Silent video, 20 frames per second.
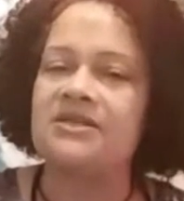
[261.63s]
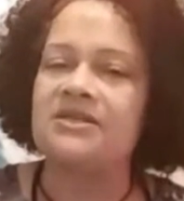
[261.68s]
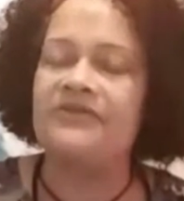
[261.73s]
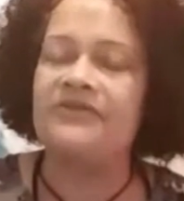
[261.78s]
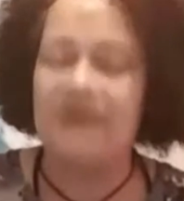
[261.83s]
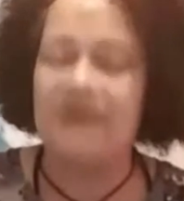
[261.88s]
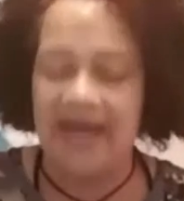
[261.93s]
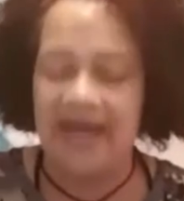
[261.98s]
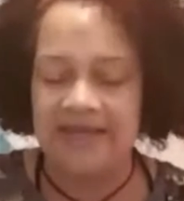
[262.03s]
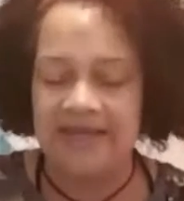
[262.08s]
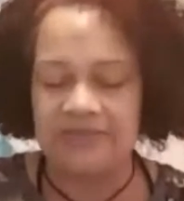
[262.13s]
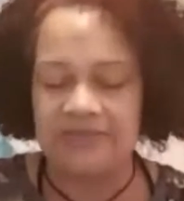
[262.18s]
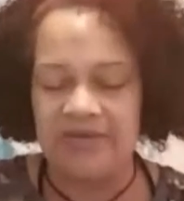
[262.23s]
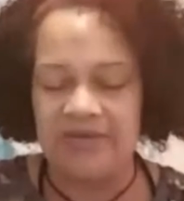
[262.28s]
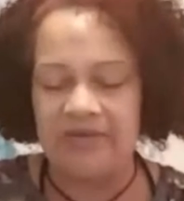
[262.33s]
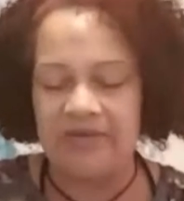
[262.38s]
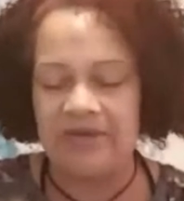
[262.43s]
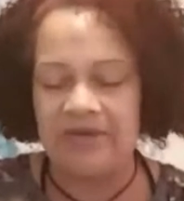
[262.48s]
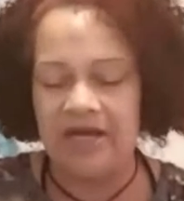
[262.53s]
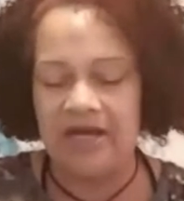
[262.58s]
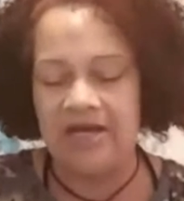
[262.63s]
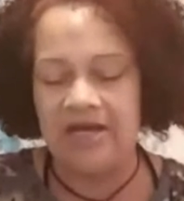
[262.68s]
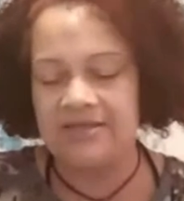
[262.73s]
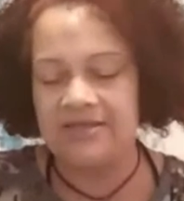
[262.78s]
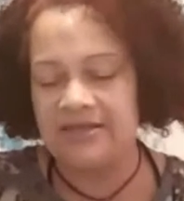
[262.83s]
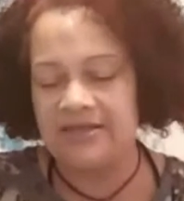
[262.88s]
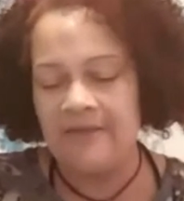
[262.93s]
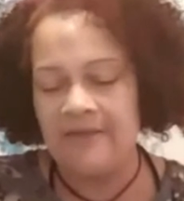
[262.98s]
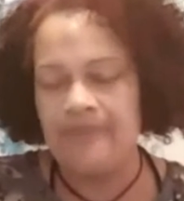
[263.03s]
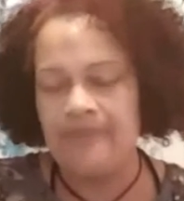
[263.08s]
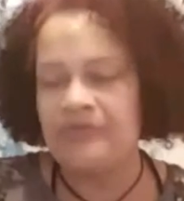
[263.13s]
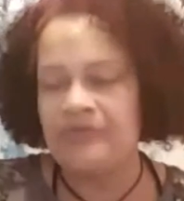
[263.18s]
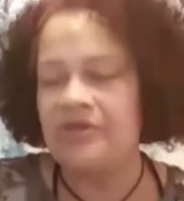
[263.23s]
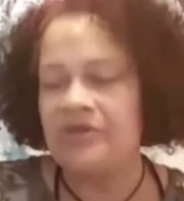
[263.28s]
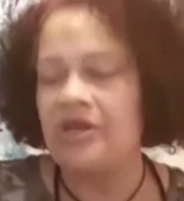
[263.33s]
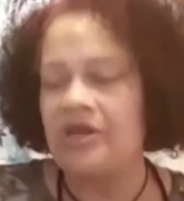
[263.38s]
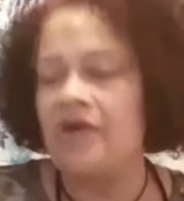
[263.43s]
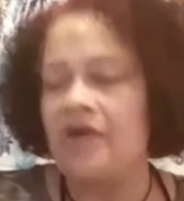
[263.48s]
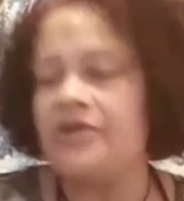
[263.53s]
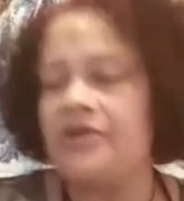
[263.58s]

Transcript: if you ask me, because you